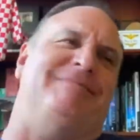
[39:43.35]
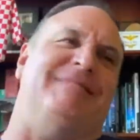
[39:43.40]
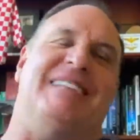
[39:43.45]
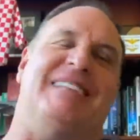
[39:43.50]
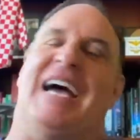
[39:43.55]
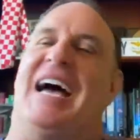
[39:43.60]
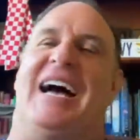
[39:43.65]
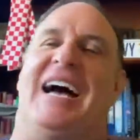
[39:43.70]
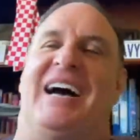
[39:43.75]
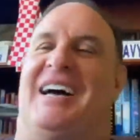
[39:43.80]

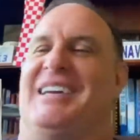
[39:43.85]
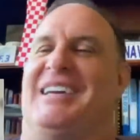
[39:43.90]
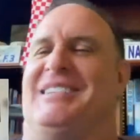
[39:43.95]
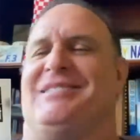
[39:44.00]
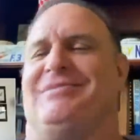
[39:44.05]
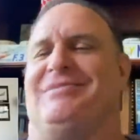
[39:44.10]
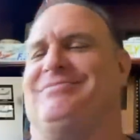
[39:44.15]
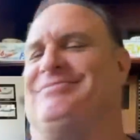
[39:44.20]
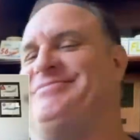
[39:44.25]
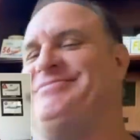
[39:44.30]

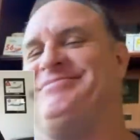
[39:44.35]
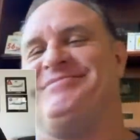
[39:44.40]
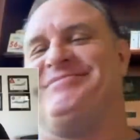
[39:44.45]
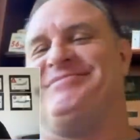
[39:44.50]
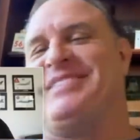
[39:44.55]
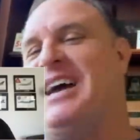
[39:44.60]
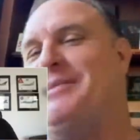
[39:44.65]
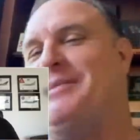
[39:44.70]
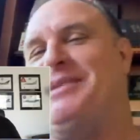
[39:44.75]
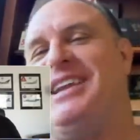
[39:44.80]
Nah,
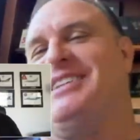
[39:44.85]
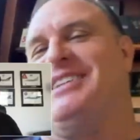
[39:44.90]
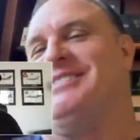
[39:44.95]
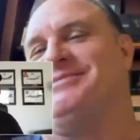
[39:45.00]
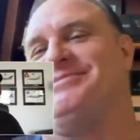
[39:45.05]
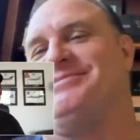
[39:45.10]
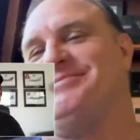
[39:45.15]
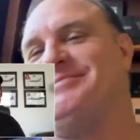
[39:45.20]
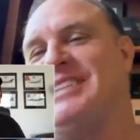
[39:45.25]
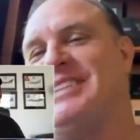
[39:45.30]
I
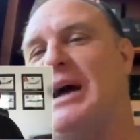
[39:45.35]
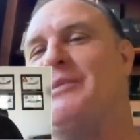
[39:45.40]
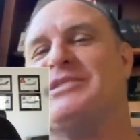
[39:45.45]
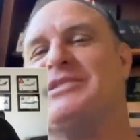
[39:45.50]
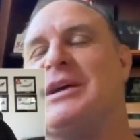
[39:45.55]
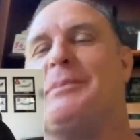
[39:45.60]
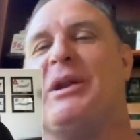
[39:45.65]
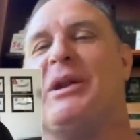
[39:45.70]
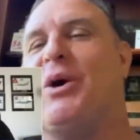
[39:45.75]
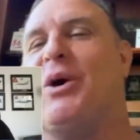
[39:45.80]
mean, I
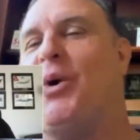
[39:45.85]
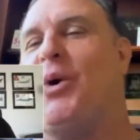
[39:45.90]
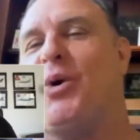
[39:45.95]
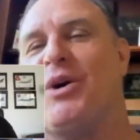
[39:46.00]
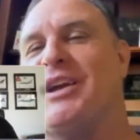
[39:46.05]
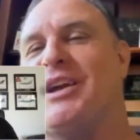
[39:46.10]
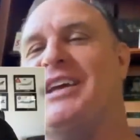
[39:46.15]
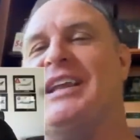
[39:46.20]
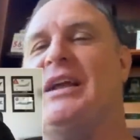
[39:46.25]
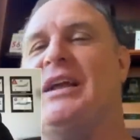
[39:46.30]
was up in a
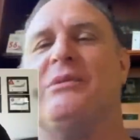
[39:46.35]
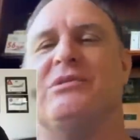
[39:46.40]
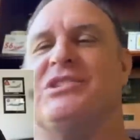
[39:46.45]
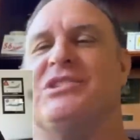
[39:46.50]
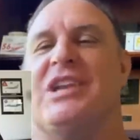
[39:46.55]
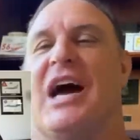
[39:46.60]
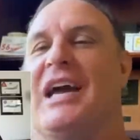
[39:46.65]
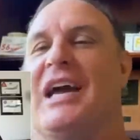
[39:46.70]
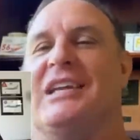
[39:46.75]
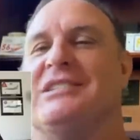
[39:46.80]
Hornet, and it
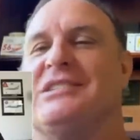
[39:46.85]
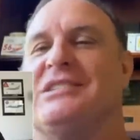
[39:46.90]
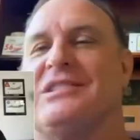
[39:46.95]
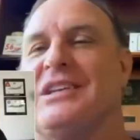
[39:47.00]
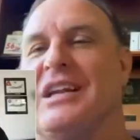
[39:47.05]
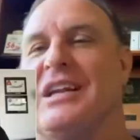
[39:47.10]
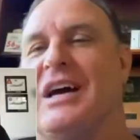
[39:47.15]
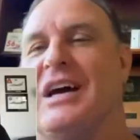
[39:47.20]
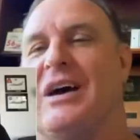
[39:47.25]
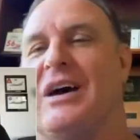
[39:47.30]
was
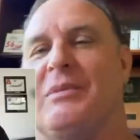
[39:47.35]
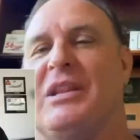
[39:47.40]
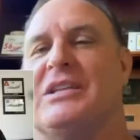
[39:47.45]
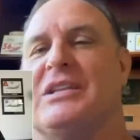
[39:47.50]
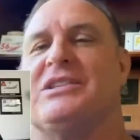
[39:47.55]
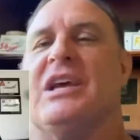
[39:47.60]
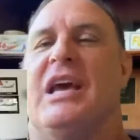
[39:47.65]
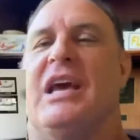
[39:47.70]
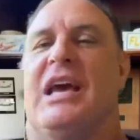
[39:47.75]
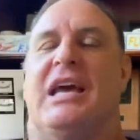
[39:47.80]
nice. You know, I mean,
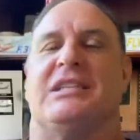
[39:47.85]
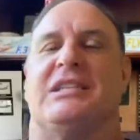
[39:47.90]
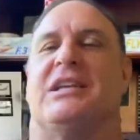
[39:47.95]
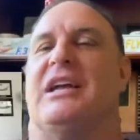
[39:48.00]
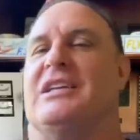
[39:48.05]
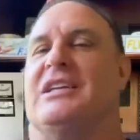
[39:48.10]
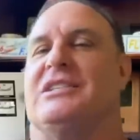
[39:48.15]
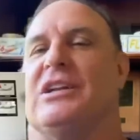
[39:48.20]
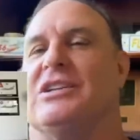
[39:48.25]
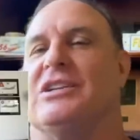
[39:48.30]
it's
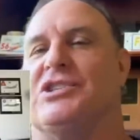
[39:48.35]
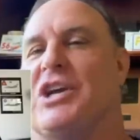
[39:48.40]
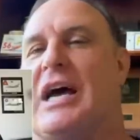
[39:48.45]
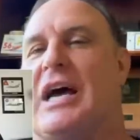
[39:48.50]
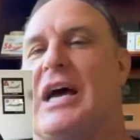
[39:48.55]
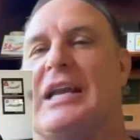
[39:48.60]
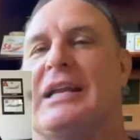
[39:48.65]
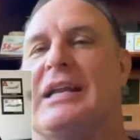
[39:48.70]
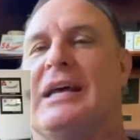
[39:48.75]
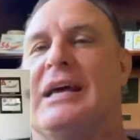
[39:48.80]
a nice little
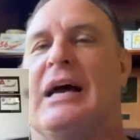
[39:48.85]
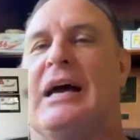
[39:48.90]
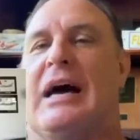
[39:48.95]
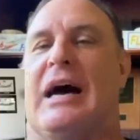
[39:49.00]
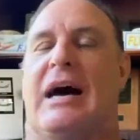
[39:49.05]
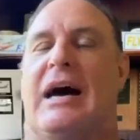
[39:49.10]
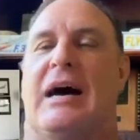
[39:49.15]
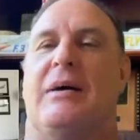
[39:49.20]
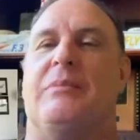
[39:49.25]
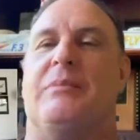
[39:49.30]
jet.
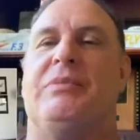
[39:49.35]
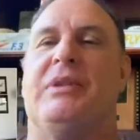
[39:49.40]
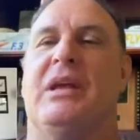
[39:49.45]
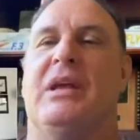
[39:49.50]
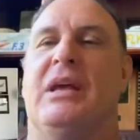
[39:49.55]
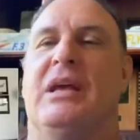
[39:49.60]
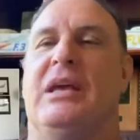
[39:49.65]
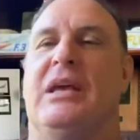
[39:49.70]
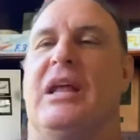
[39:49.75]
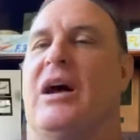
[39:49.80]

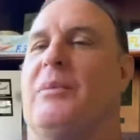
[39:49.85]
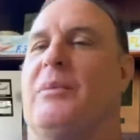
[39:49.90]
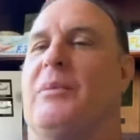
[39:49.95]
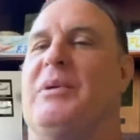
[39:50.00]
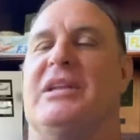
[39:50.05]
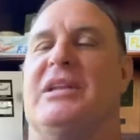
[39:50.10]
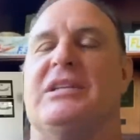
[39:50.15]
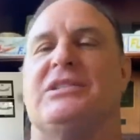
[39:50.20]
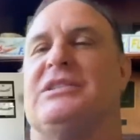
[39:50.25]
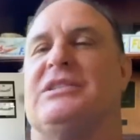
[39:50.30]
You
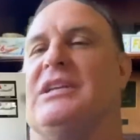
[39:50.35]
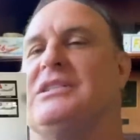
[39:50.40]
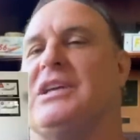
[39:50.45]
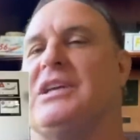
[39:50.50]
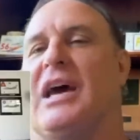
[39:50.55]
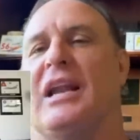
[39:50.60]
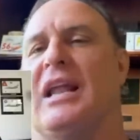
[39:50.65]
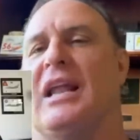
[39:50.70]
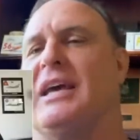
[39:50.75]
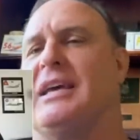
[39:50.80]
know, but
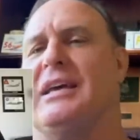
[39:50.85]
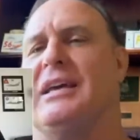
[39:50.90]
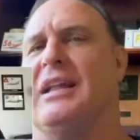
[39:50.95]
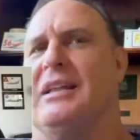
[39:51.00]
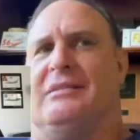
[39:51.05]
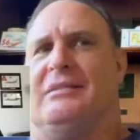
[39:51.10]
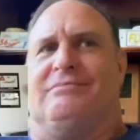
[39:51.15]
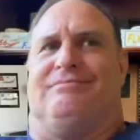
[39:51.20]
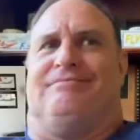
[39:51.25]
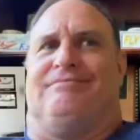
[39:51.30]
it's kind of like
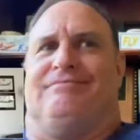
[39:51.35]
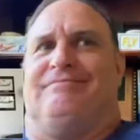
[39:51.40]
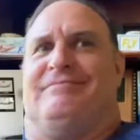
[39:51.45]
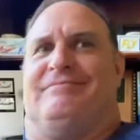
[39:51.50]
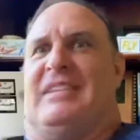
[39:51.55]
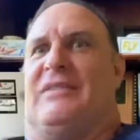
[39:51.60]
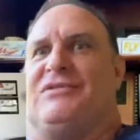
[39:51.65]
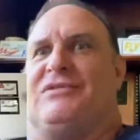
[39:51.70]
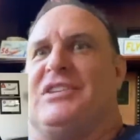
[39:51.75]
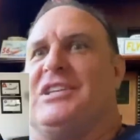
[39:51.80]

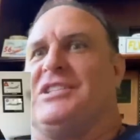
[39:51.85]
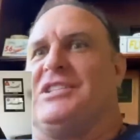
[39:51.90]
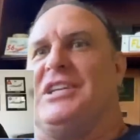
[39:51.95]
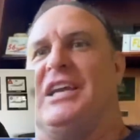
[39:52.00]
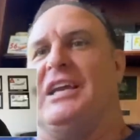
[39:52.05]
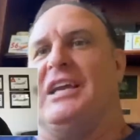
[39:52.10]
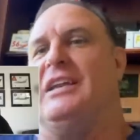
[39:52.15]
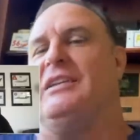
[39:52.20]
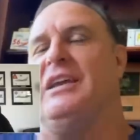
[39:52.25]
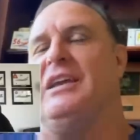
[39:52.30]

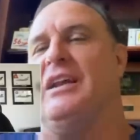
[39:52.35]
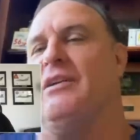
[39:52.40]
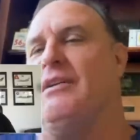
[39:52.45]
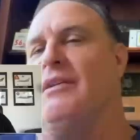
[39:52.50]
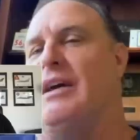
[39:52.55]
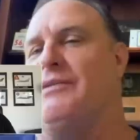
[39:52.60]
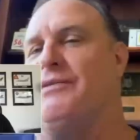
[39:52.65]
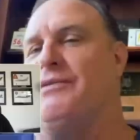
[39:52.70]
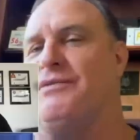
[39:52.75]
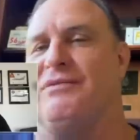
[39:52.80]
F-16.
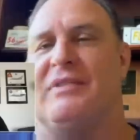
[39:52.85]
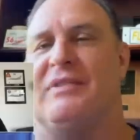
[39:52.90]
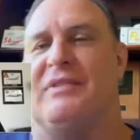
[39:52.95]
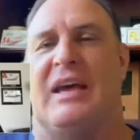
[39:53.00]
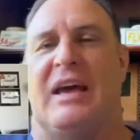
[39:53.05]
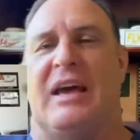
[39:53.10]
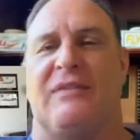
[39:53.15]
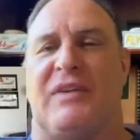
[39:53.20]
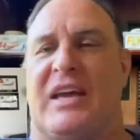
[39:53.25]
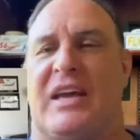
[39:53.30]
You know,
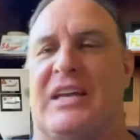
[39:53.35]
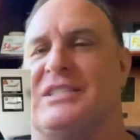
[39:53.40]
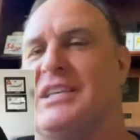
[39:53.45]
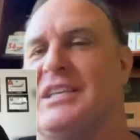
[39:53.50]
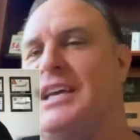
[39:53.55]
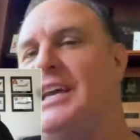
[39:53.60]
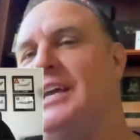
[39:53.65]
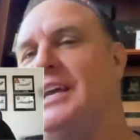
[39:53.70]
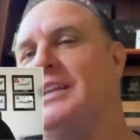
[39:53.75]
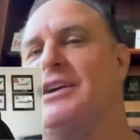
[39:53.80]

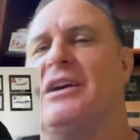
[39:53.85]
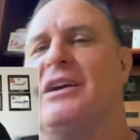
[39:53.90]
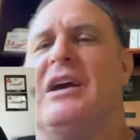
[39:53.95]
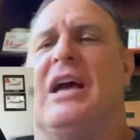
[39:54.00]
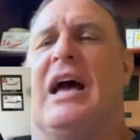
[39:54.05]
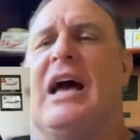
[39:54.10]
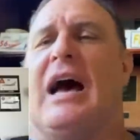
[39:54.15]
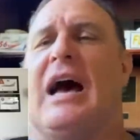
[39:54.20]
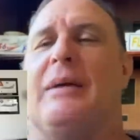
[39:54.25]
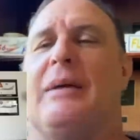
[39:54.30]
F-18.
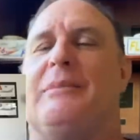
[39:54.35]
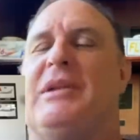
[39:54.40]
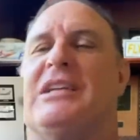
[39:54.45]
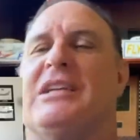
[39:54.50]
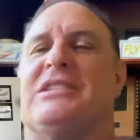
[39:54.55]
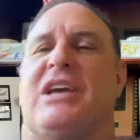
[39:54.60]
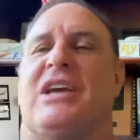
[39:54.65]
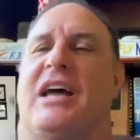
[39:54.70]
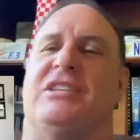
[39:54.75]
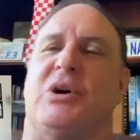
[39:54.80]
Or I mean,
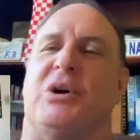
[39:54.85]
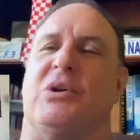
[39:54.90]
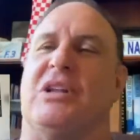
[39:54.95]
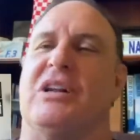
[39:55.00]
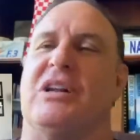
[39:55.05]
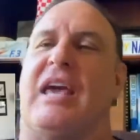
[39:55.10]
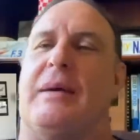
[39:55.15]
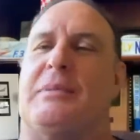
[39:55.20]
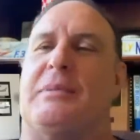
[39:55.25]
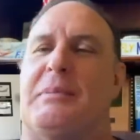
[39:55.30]
it's got its own
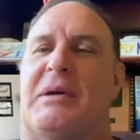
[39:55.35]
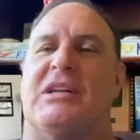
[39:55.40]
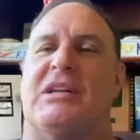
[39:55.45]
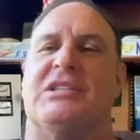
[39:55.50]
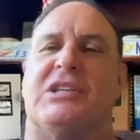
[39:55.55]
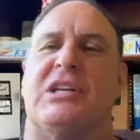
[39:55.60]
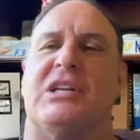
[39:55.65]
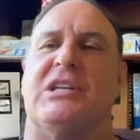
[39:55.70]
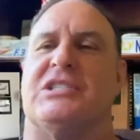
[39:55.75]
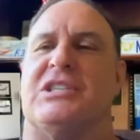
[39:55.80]
little
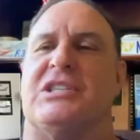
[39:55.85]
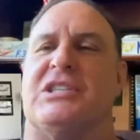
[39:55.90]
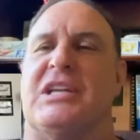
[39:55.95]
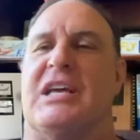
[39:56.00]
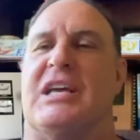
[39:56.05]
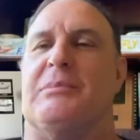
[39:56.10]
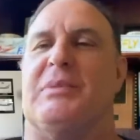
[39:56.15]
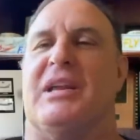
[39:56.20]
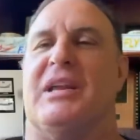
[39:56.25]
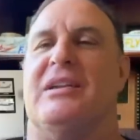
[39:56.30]
capabilities, and it's
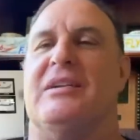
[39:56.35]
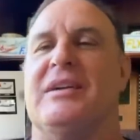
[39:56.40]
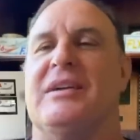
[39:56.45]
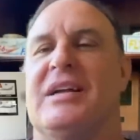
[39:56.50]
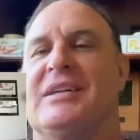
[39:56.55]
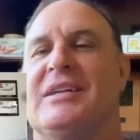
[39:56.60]
neat. But